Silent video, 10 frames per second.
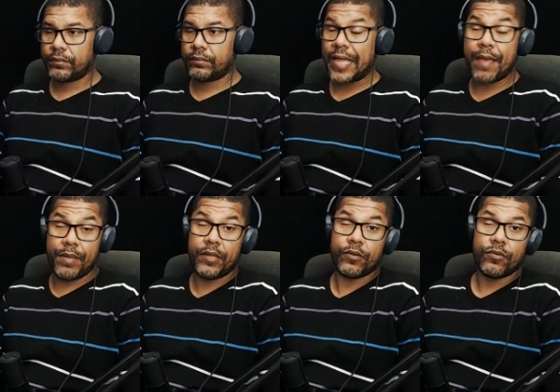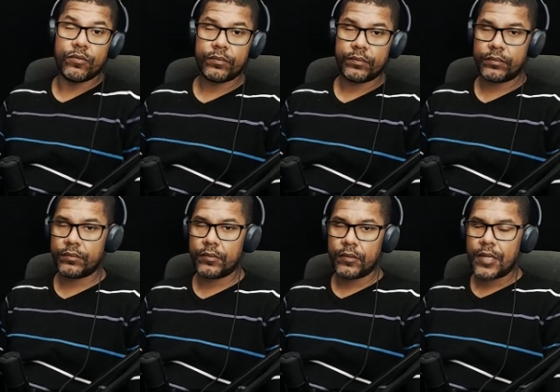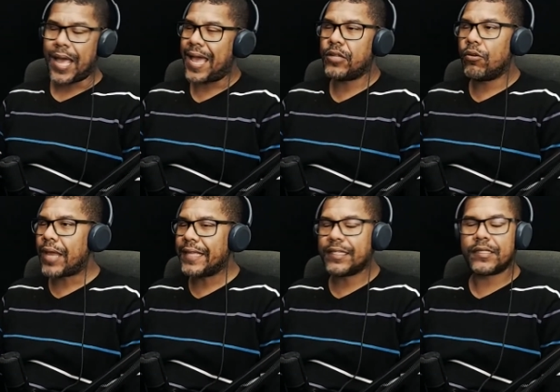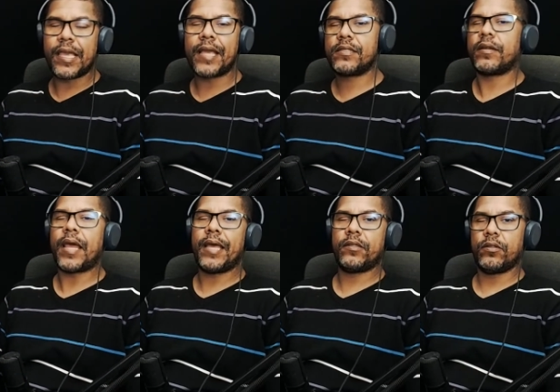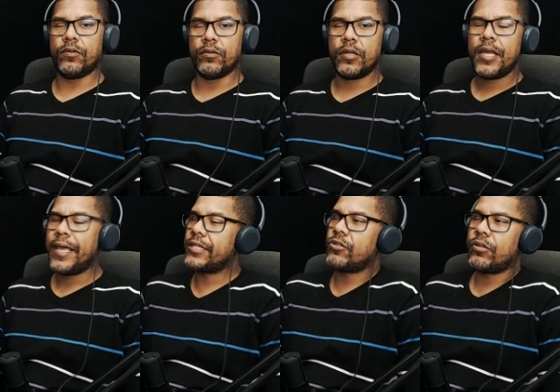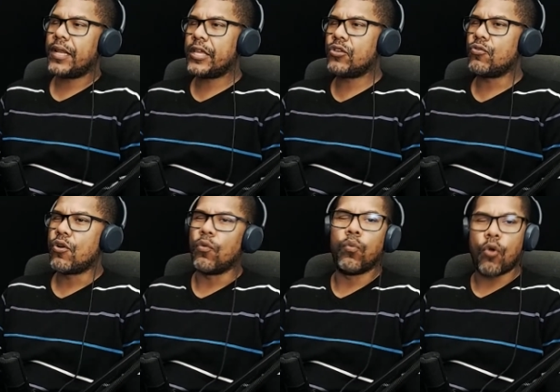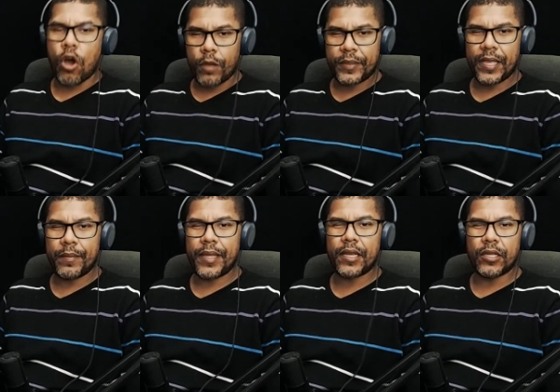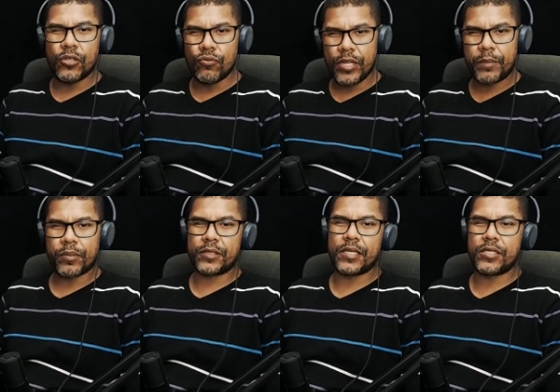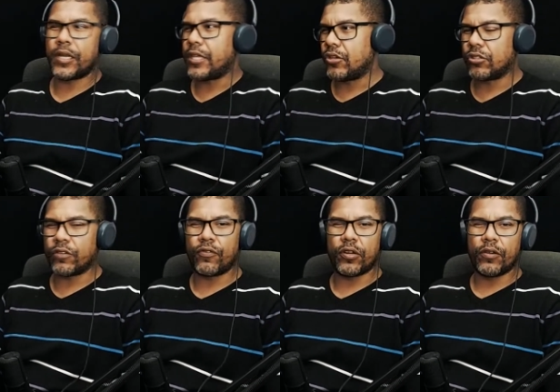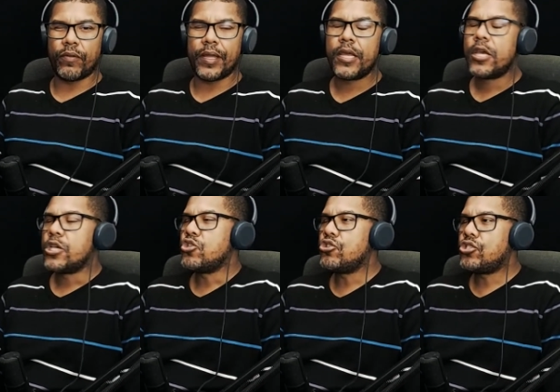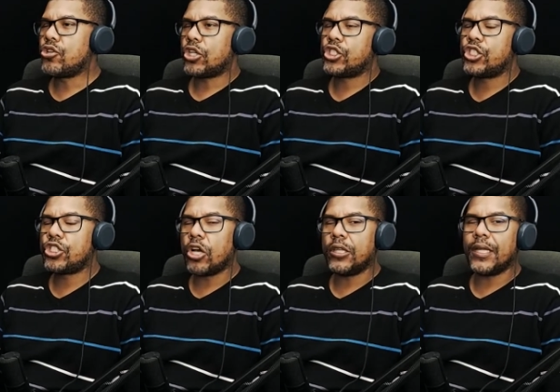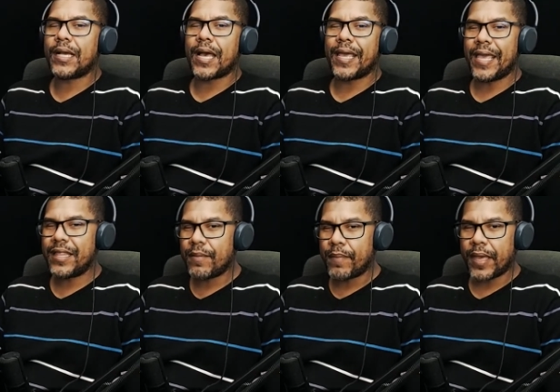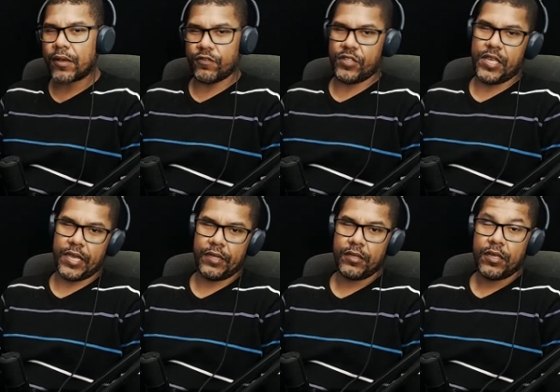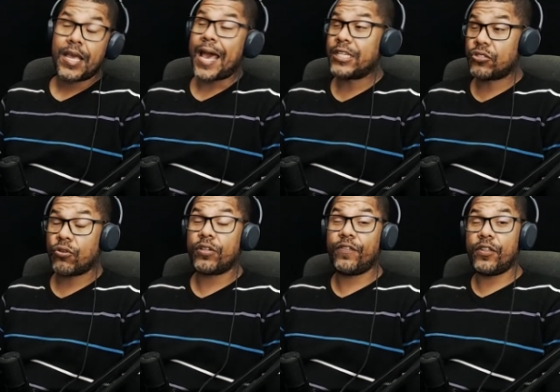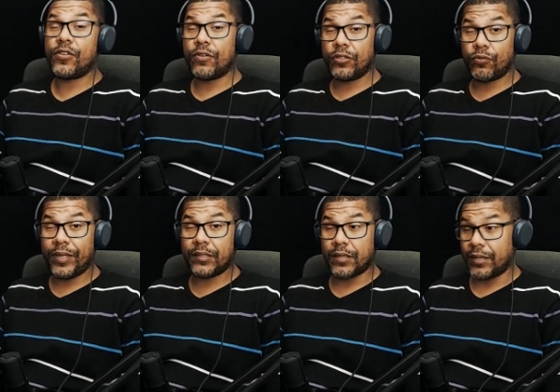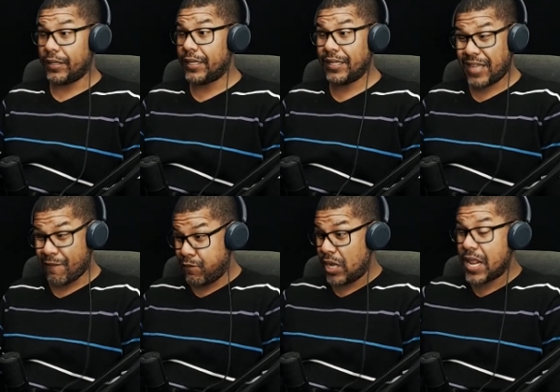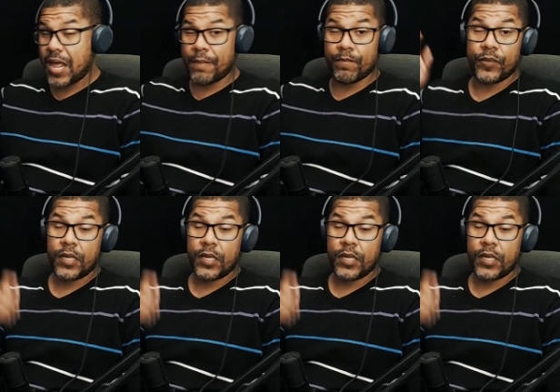And me too. I don't like this gangster attitude. It's not like you robbed him in a unique position and you could have run away. You just shot the guy in the back of the head. I saw the video on Twitter. It's like blagam.